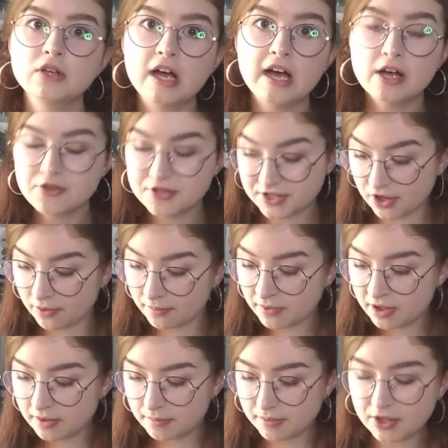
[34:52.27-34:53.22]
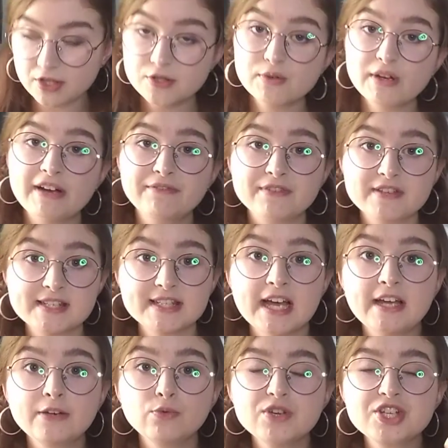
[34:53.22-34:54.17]
awesome, because we have the
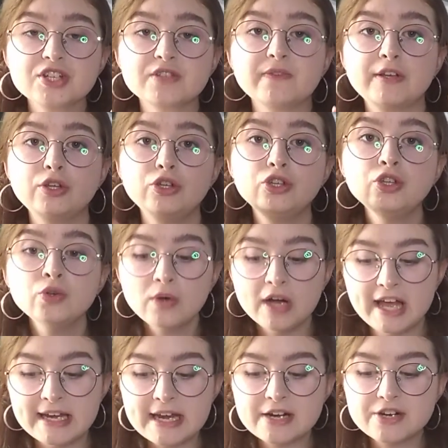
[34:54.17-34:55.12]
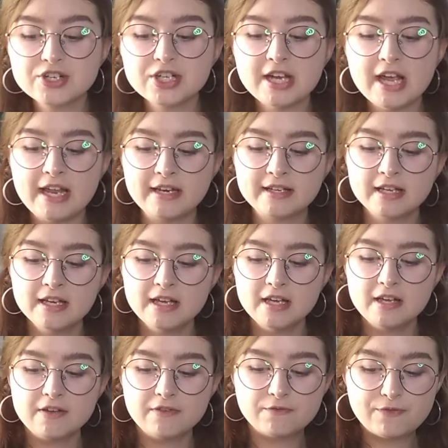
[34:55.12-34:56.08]
Sun, which is the new energy, and
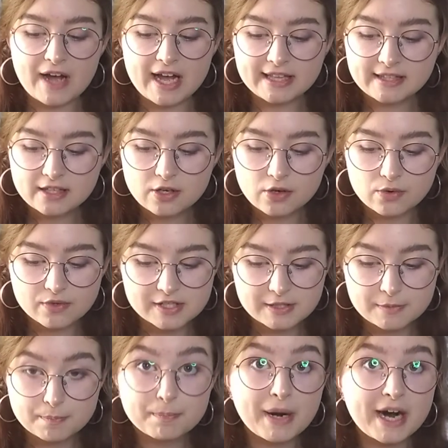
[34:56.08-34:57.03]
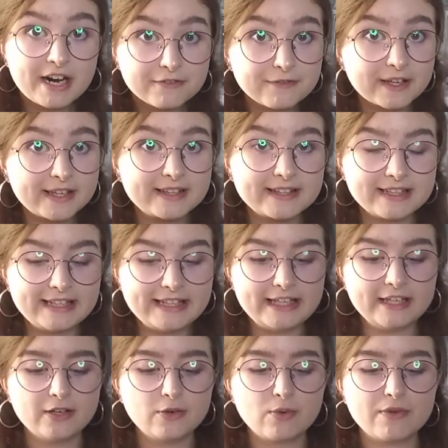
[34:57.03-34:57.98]
that goes
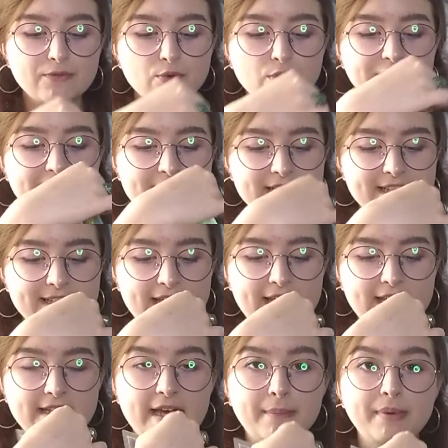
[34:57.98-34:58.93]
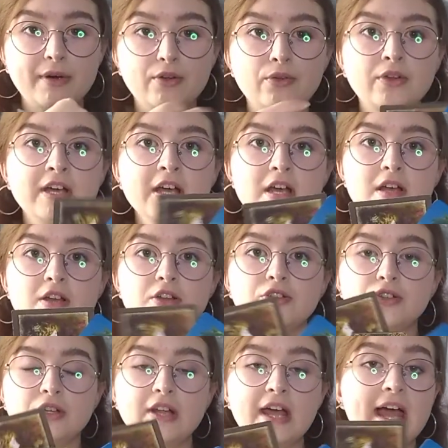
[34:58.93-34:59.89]
perfectly with what I said about
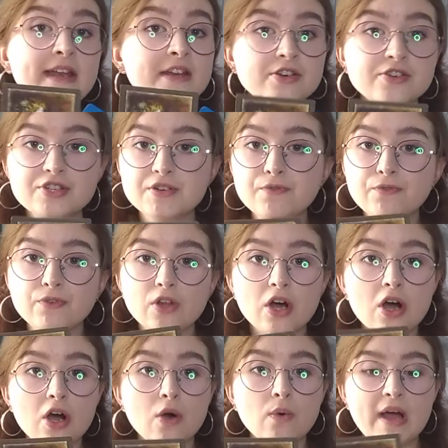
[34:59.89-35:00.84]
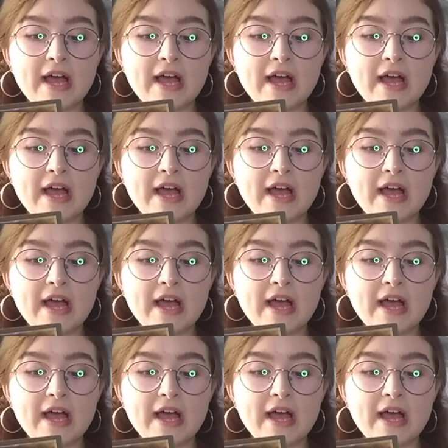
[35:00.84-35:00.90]
energy flow